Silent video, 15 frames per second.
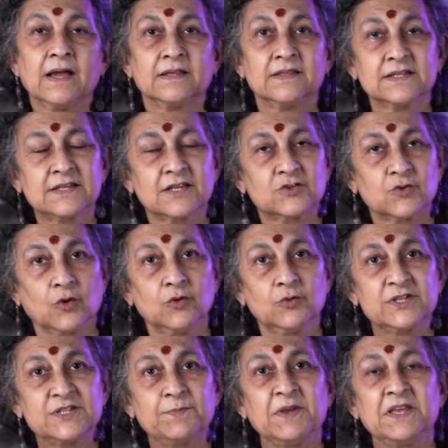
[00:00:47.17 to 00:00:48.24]
This has
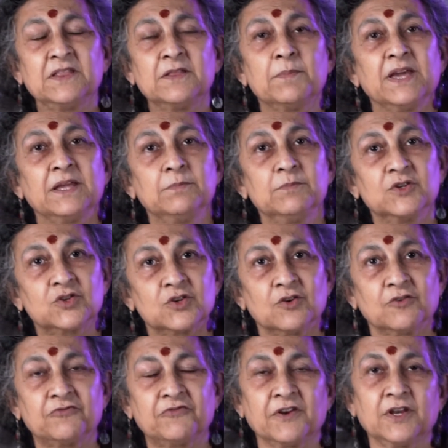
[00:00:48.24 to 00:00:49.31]
always been the main mission
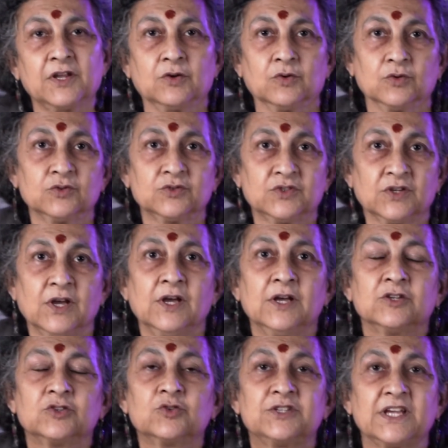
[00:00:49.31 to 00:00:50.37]
of Friendicoes,
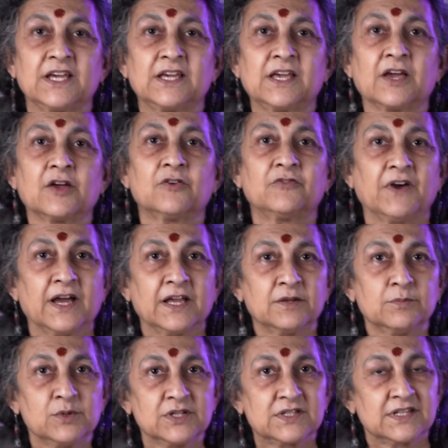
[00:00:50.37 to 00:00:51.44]
to take care of
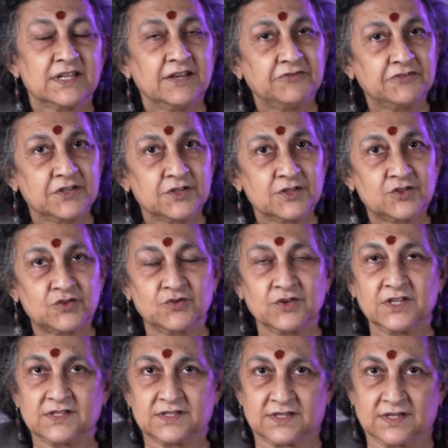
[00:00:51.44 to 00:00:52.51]
animals left in the
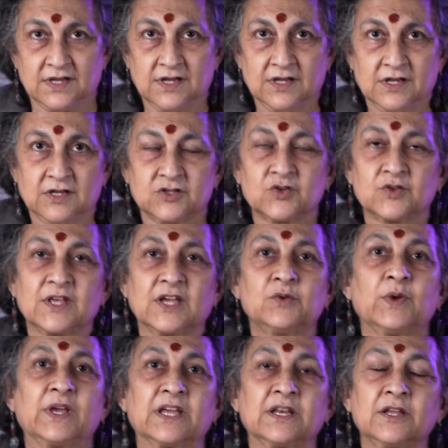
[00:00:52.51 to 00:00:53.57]
streets so that
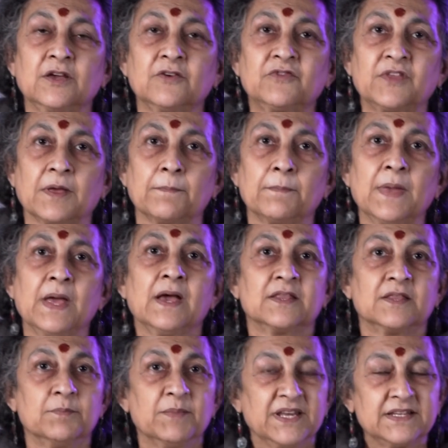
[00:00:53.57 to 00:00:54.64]
we can give them
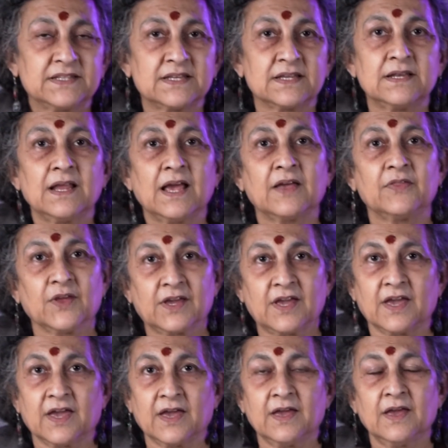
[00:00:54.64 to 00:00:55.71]
the medicine and the
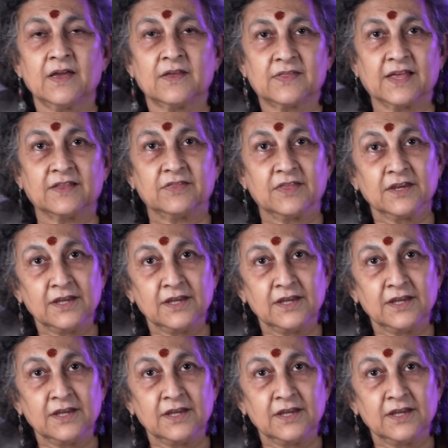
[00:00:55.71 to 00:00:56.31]
care that they